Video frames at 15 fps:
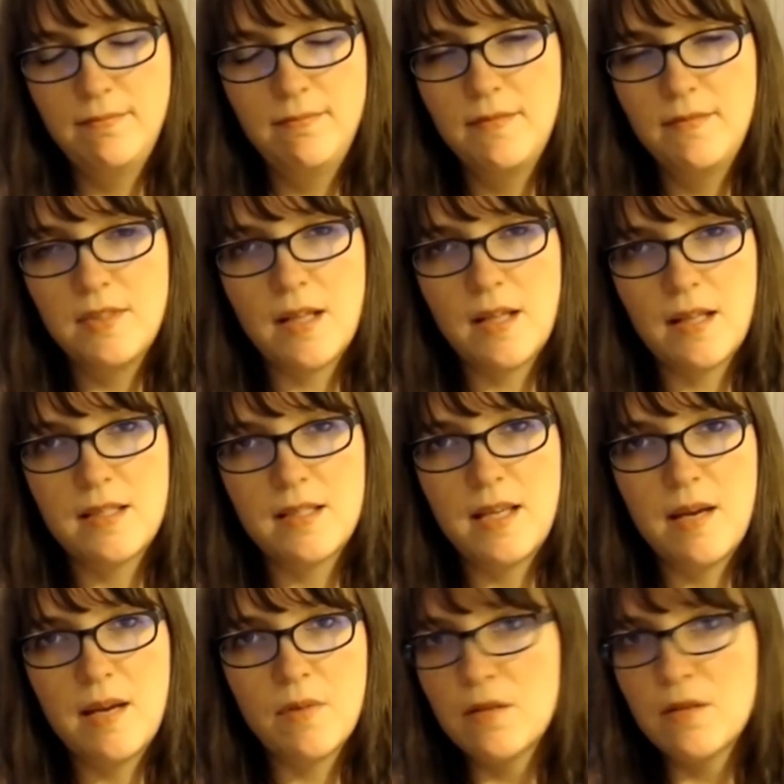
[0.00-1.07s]
It's not the
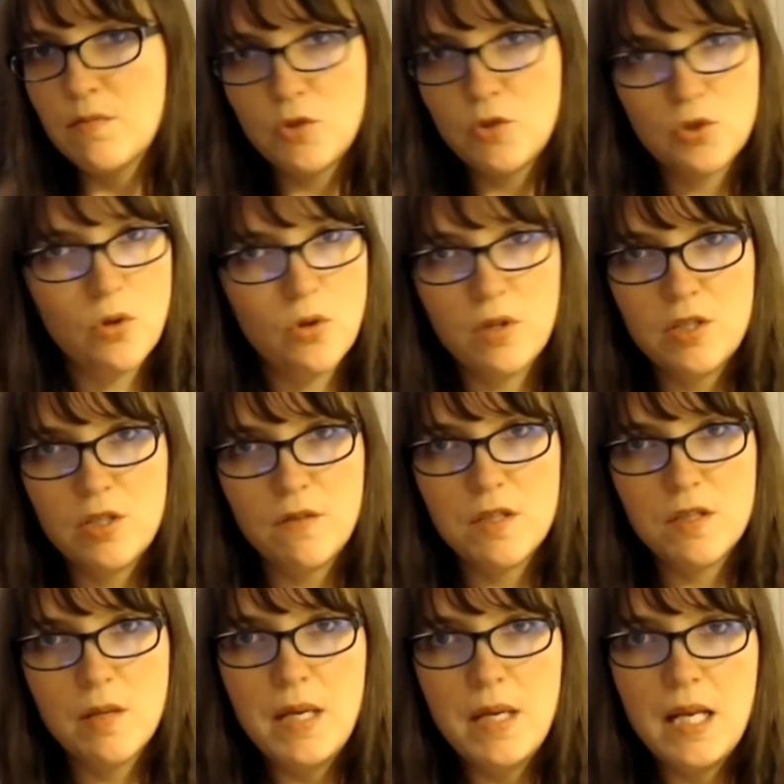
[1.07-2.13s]
same, right? Totally shifts
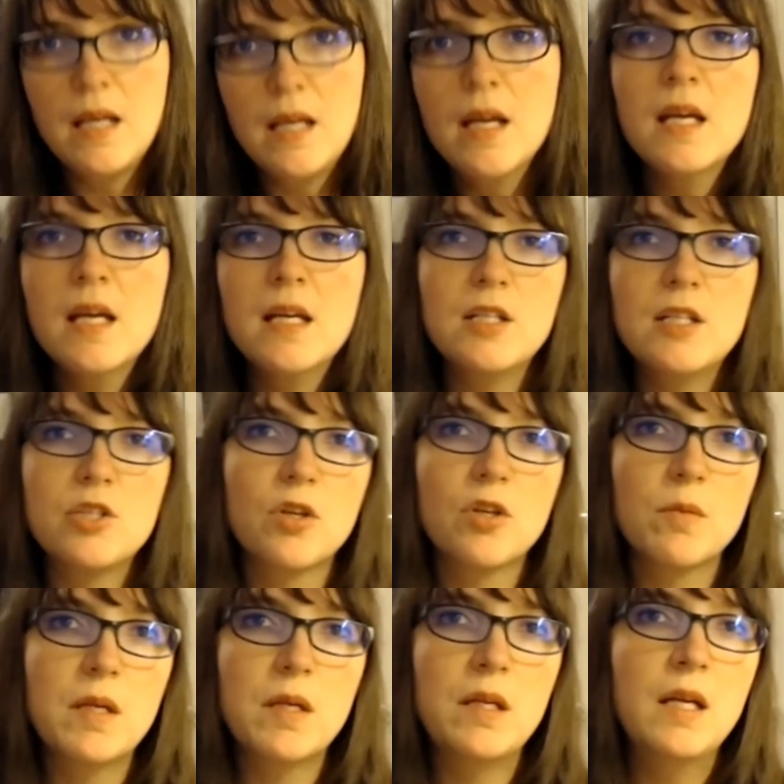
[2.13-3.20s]
the meaning. In
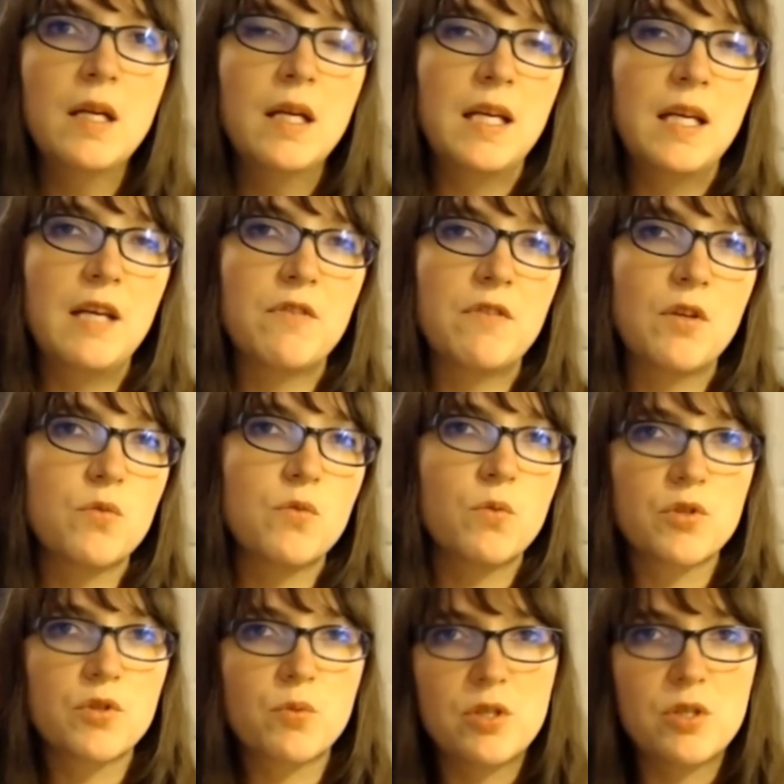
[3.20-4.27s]
German, if those were
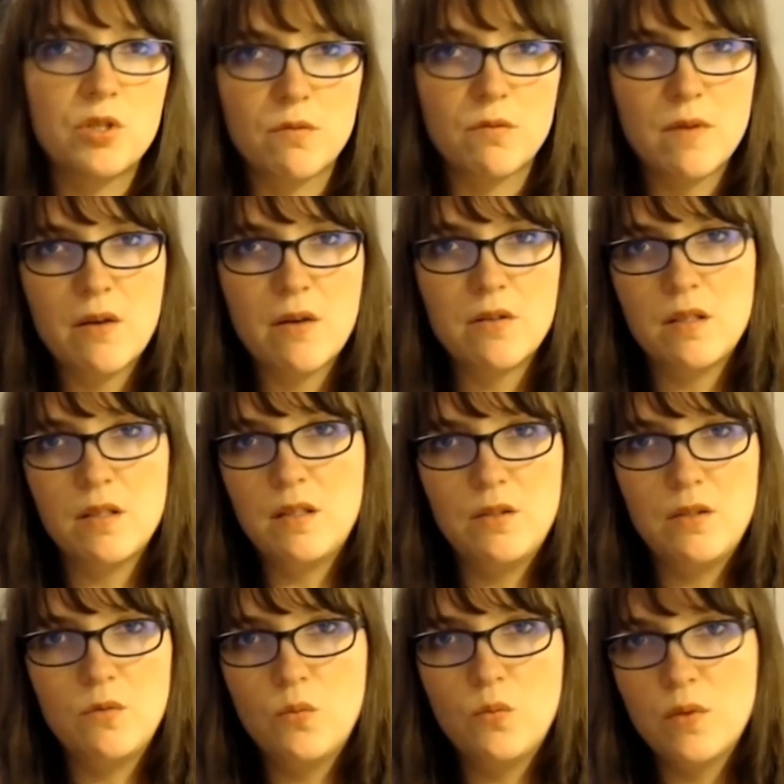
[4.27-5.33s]
switched around,
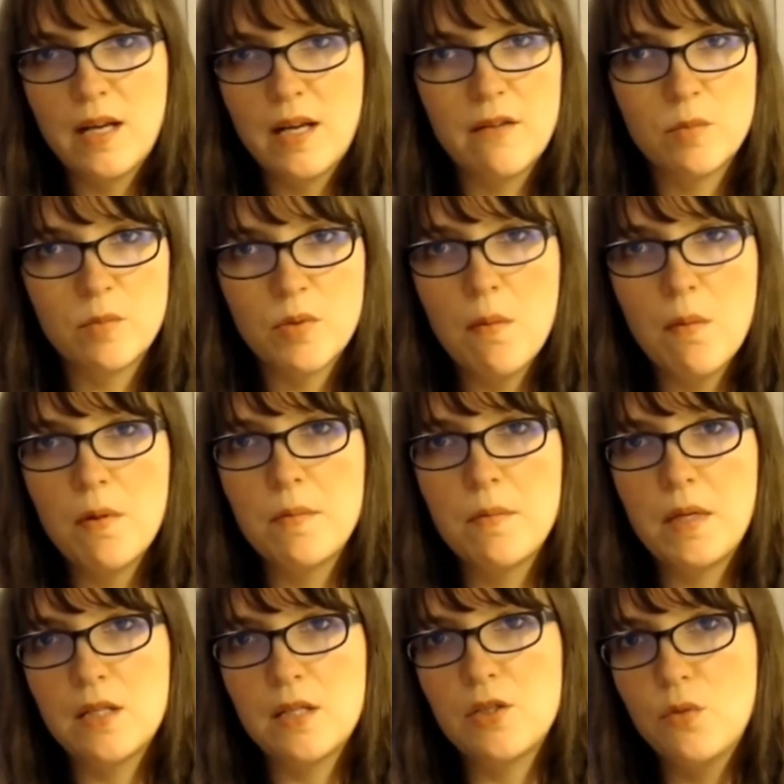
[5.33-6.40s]
you wouldn't have a problem
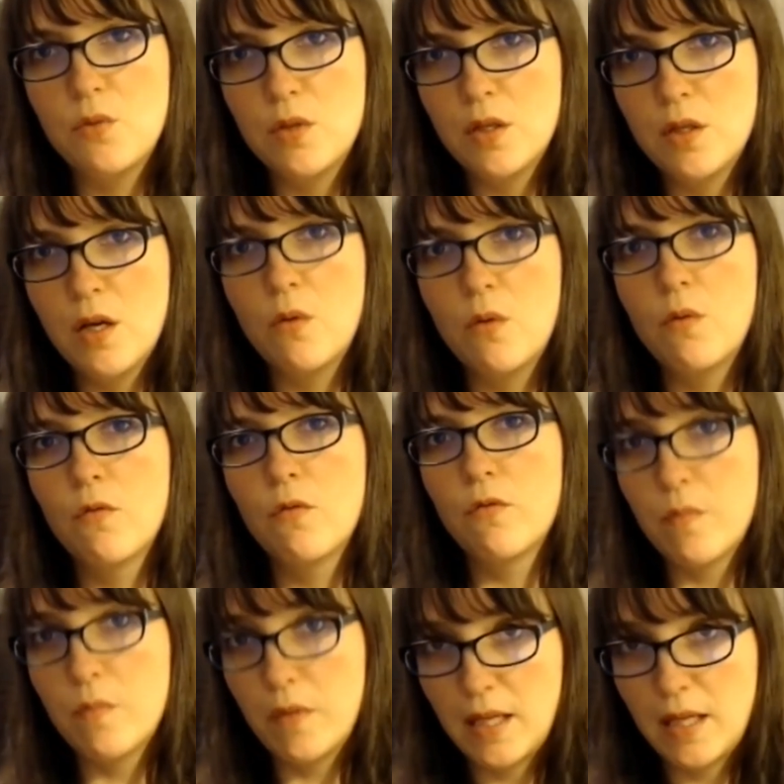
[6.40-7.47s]
because you would know
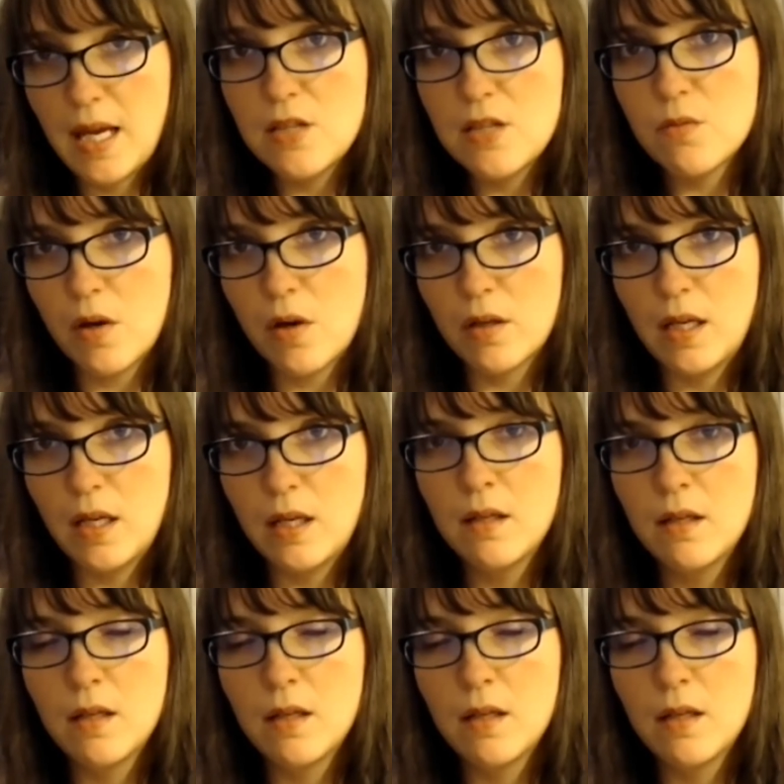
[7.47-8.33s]
from the case marking.